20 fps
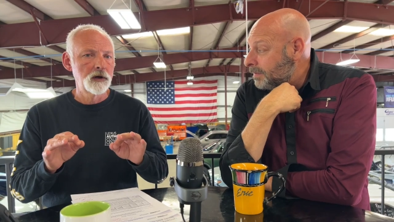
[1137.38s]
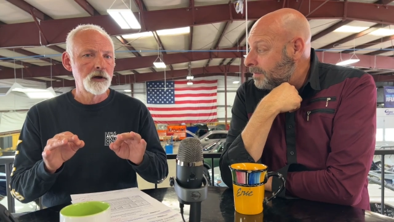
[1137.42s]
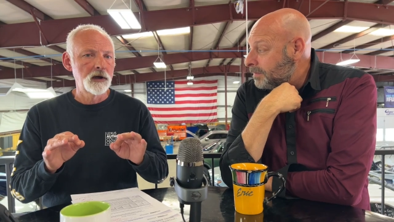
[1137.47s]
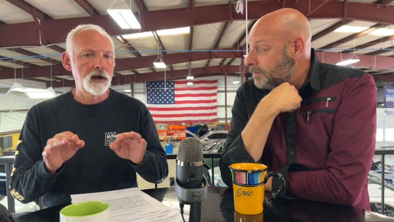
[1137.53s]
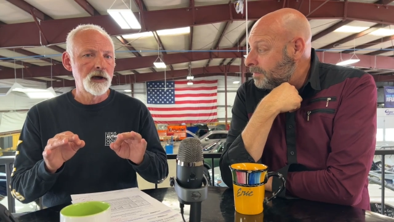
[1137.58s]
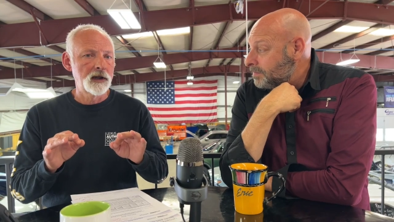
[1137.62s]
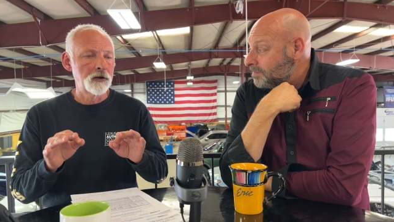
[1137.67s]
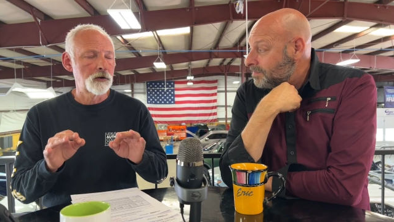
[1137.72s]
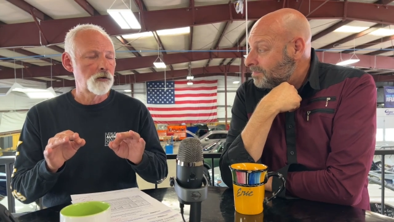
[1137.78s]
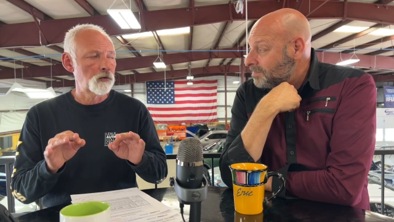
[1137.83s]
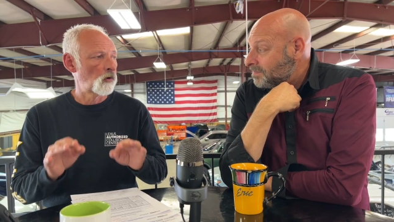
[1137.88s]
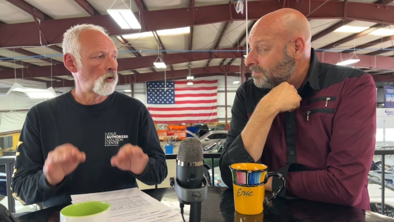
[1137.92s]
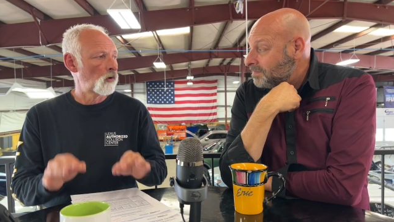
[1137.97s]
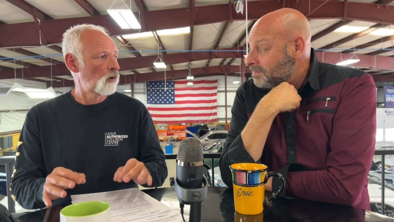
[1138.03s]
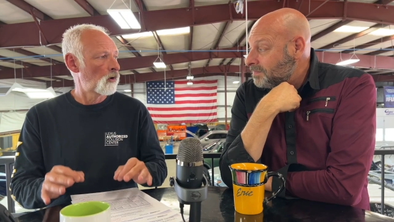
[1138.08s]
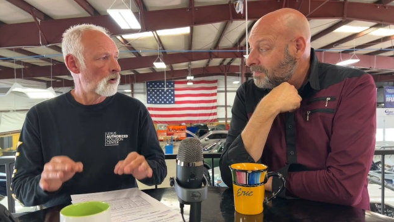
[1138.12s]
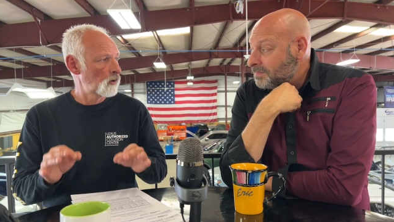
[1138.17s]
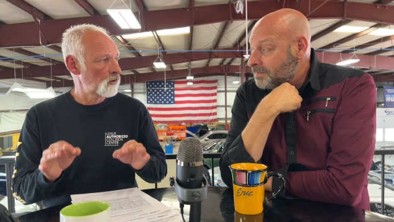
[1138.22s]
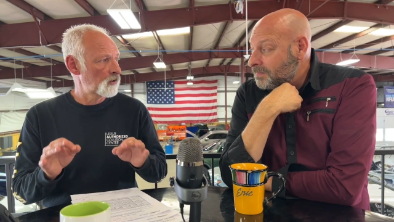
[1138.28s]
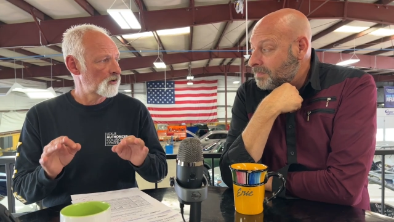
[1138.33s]
Speaker 1: And they're
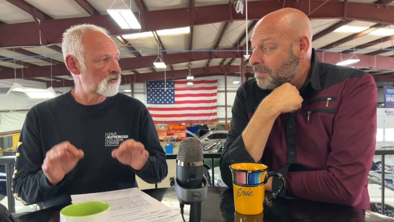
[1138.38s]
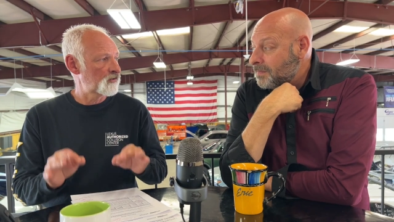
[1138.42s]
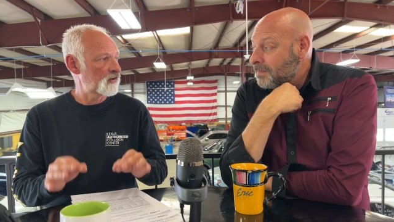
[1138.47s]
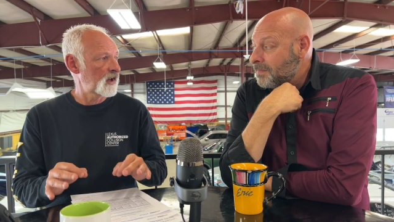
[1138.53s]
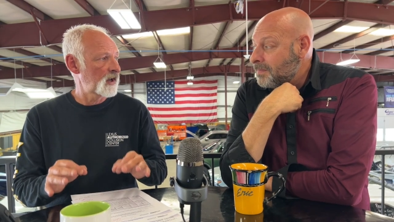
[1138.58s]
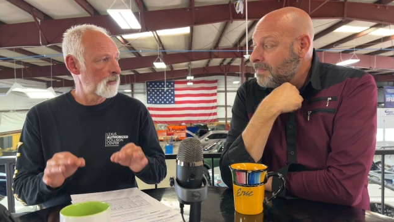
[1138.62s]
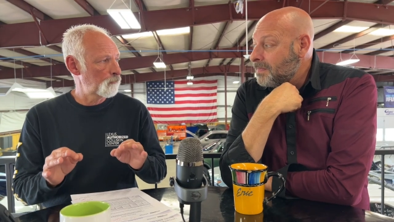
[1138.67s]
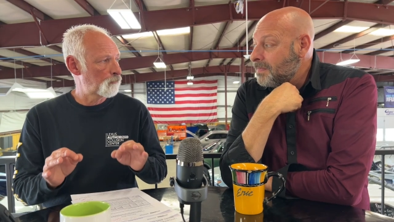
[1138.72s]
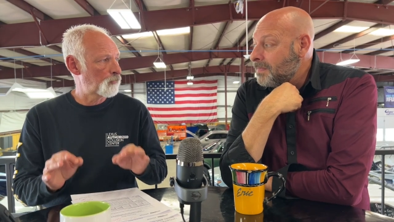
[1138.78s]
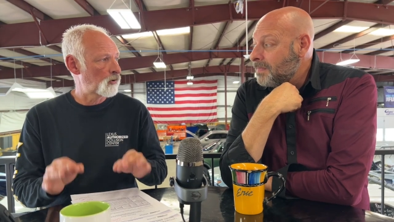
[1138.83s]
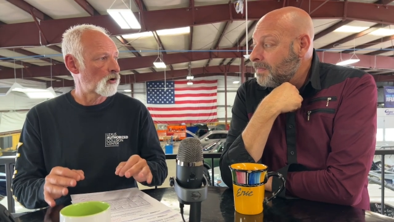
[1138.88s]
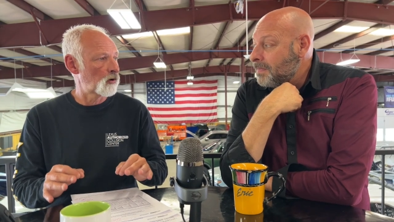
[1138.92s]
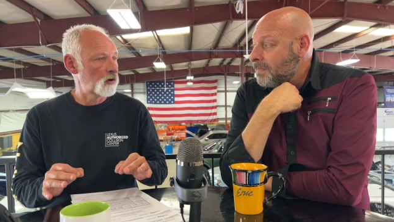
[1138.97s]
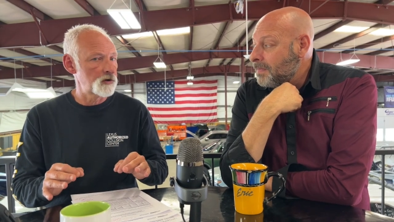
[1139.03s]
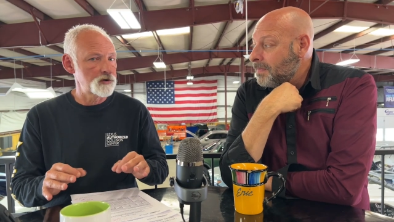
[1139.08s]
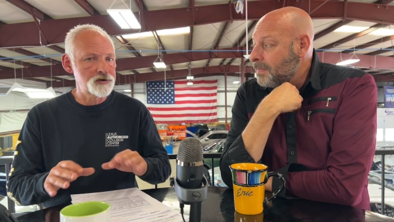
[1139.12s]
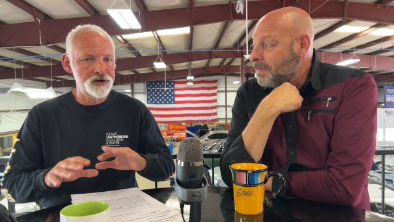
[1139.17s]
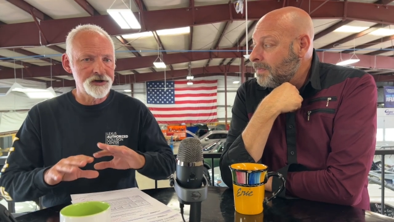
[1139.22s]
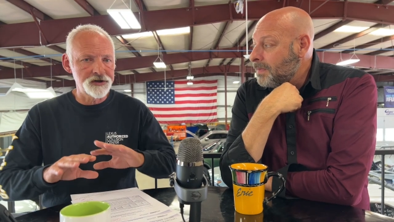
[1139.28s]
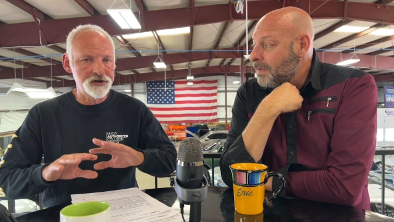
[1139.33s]
all the same part,
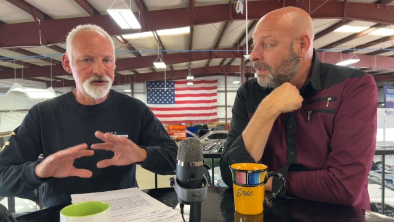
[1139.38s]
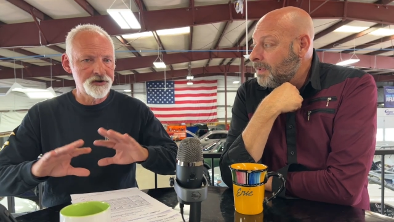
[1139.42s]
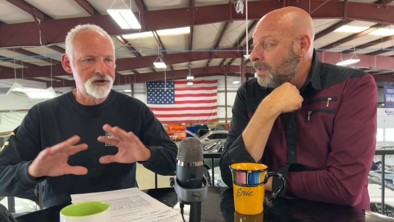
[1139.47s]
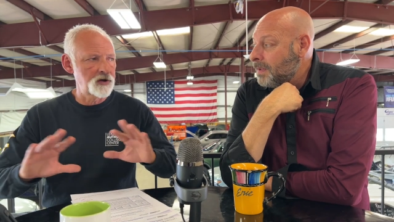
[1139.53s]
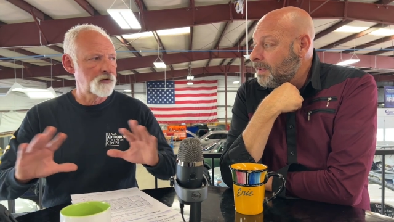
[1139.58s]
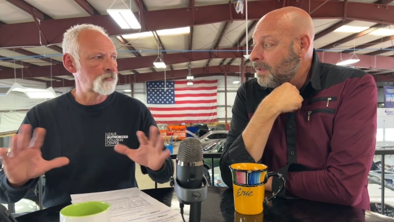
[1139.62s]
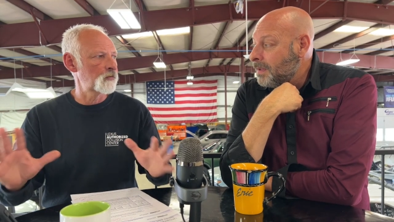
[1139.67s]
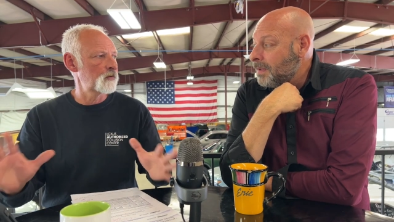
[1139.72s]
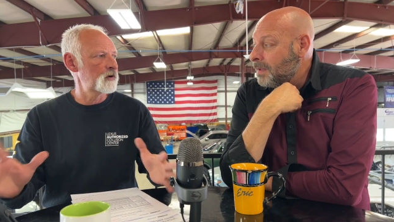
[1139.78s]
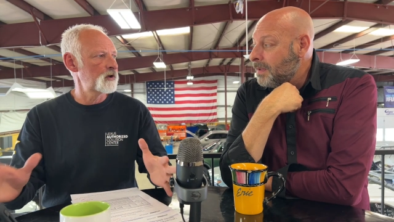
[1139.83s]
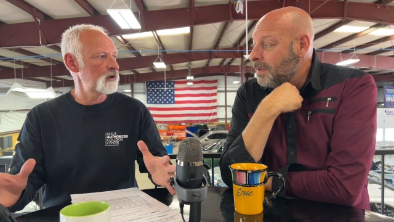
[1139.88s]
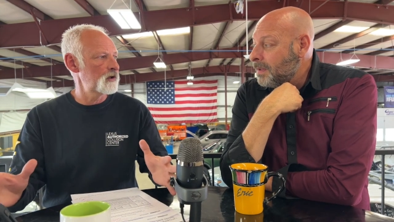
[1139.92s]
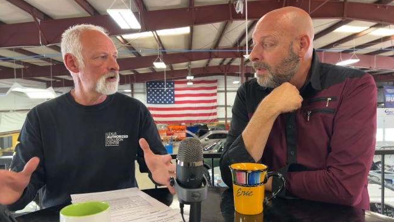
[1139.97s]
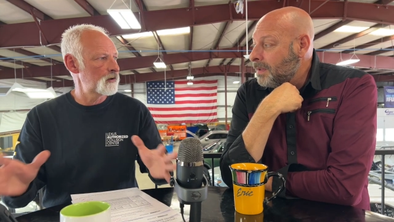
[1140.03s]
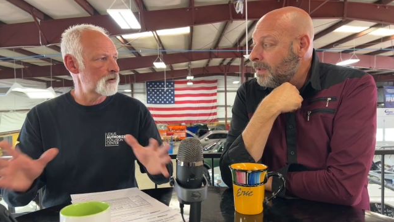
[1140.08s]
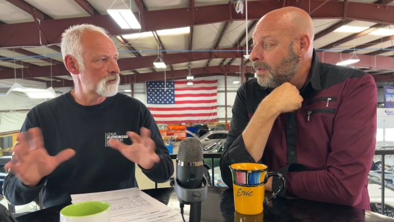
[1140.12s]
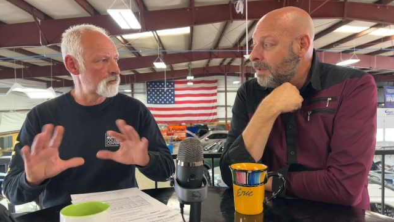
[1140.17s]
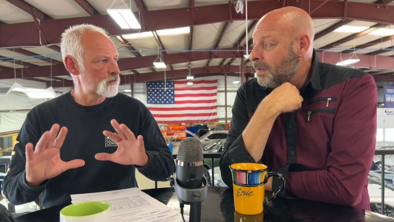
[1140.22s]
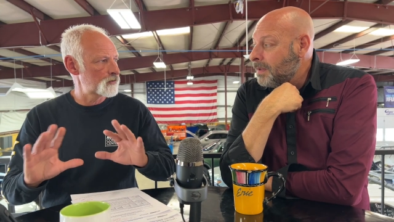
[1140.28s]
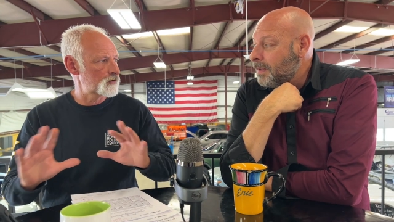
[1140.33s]
just different
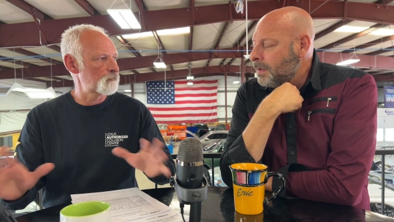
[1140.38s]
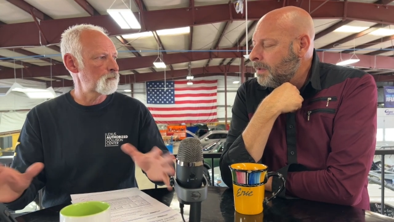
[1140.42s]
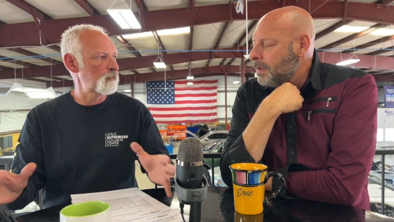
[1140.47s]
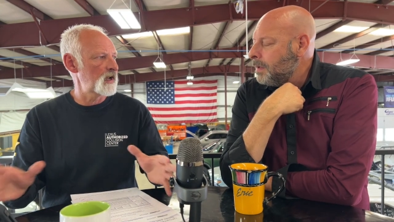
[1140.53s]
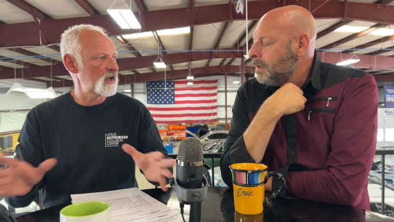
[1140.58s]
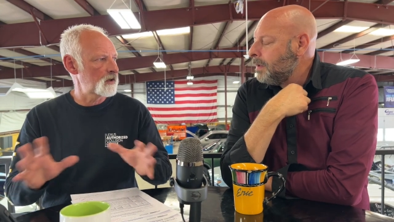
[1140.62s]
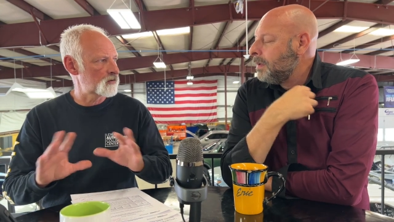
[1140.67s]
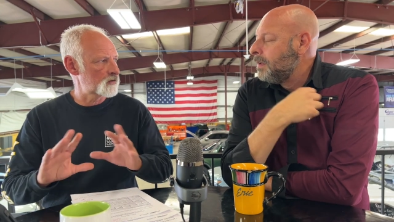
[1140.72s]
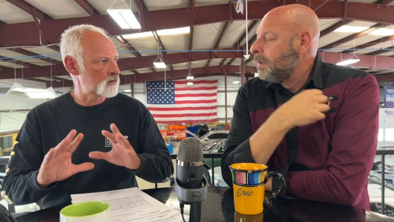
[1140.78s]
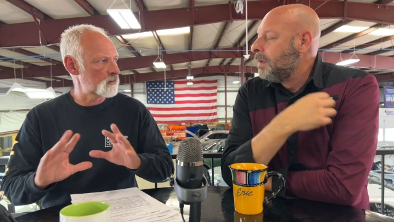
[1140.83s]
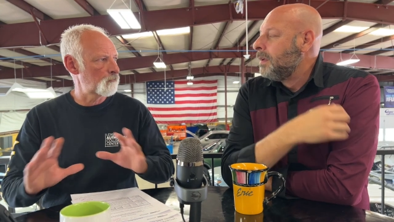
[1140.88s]
years, makes, and